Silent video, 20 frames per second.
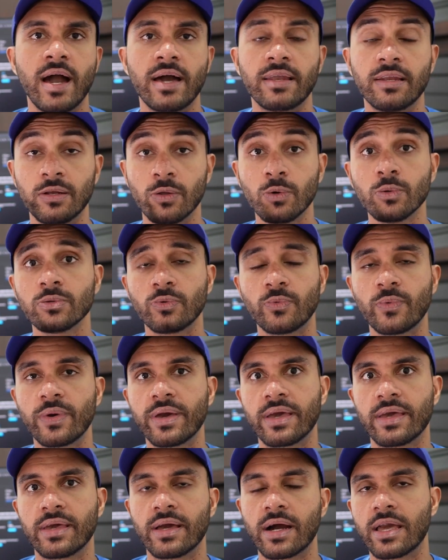And along the
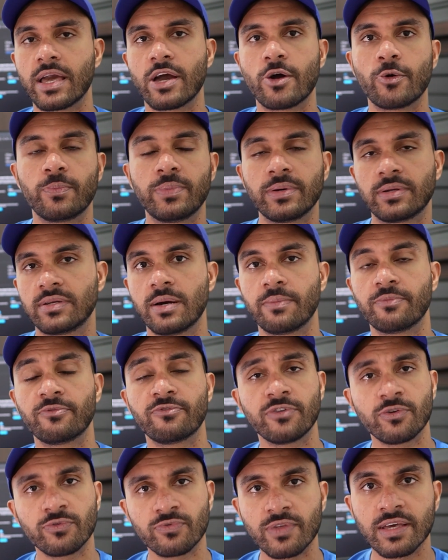way, I have picked up a
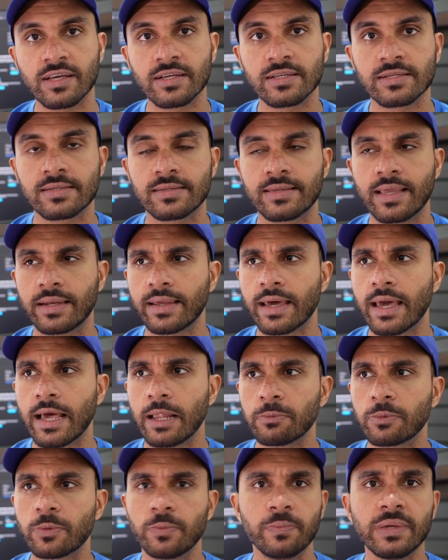few things that
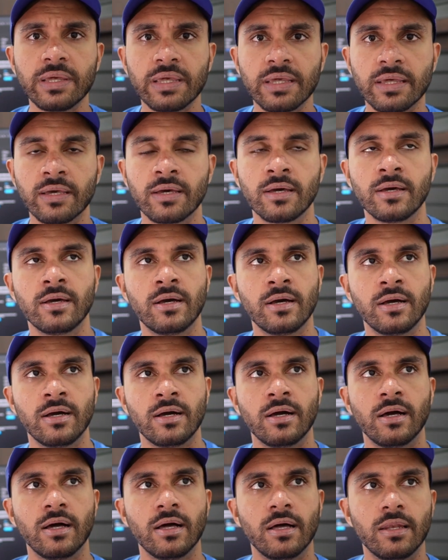helped me
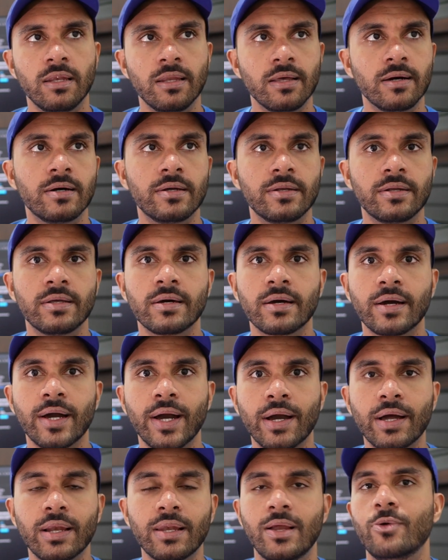learn
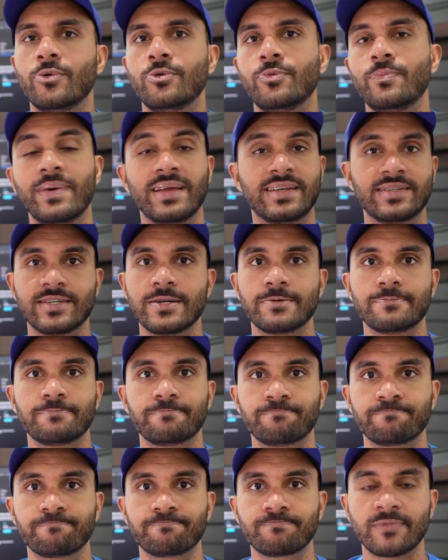cloud better.
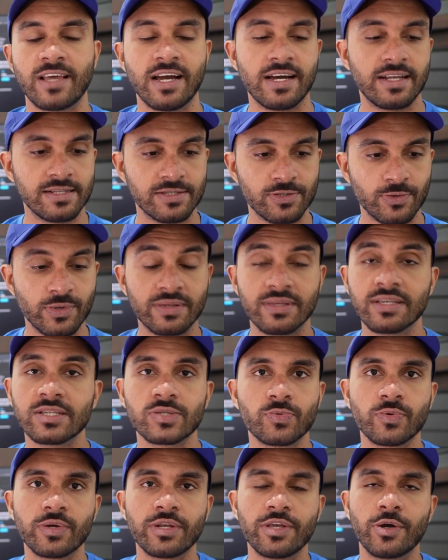And so in this
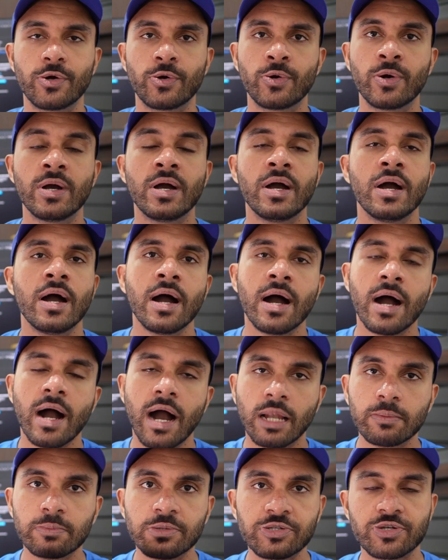video,
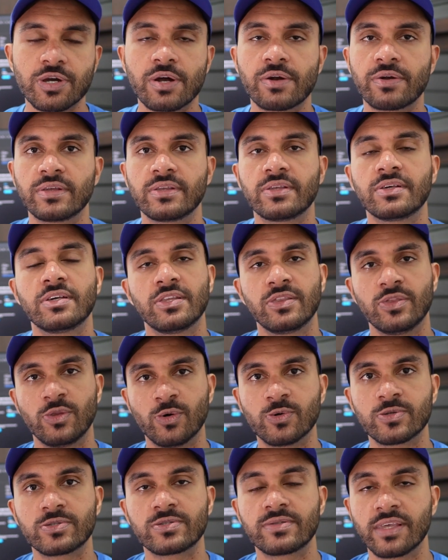I'll be sharing
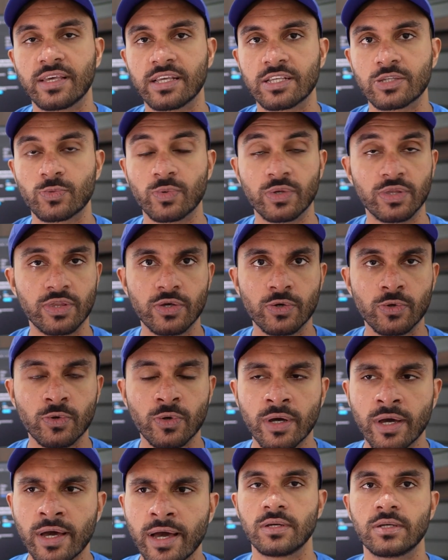those things with you
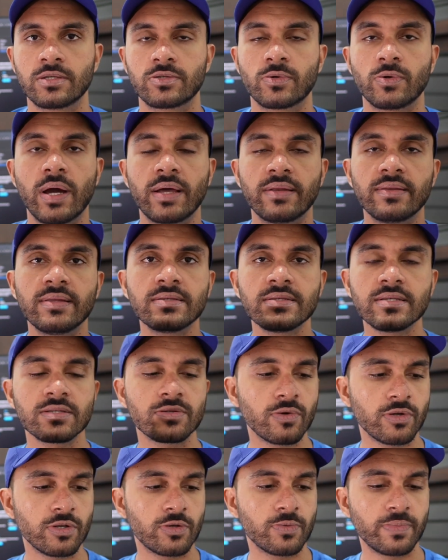so and this is
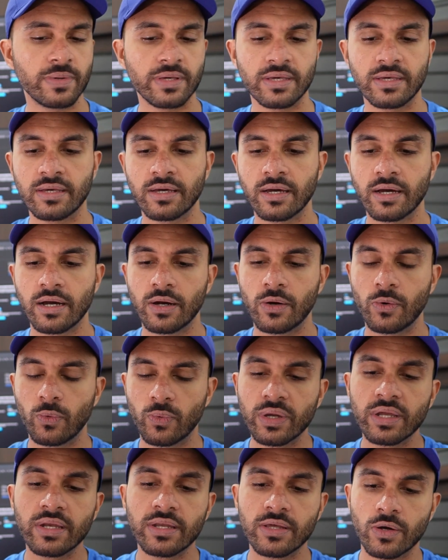going to be a
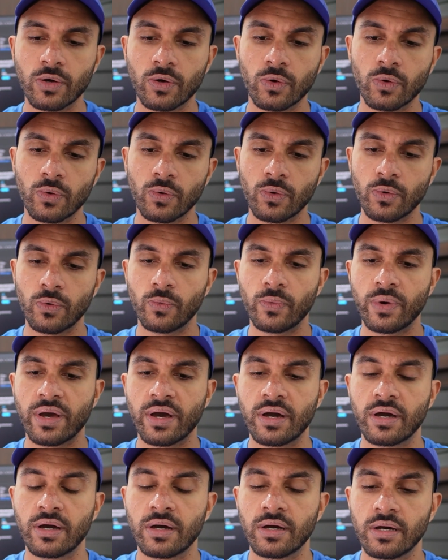video
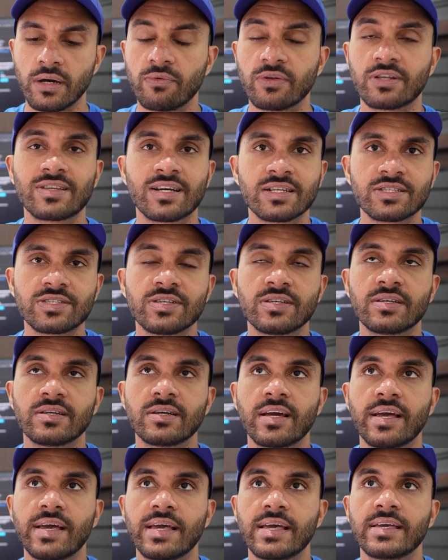where we're touching
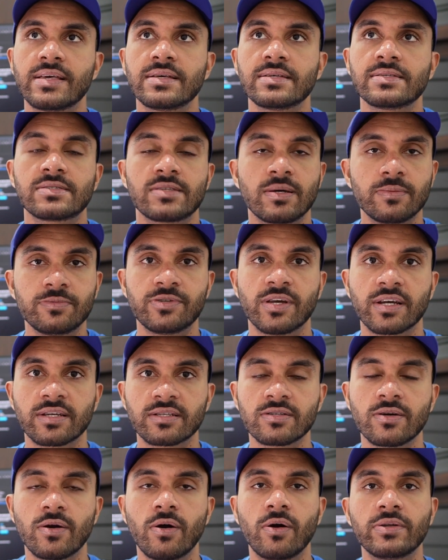a
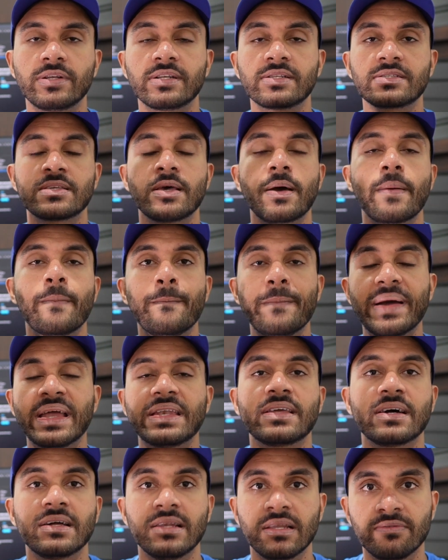subject on its
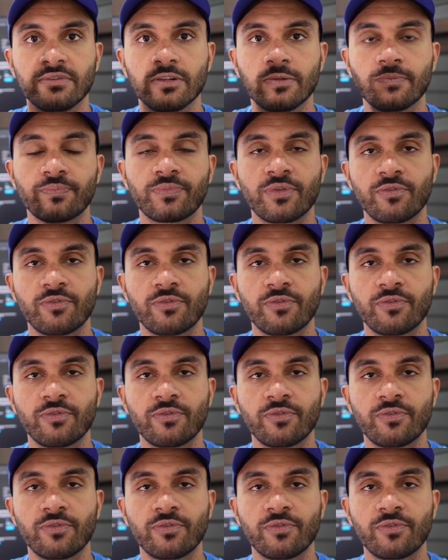meta level.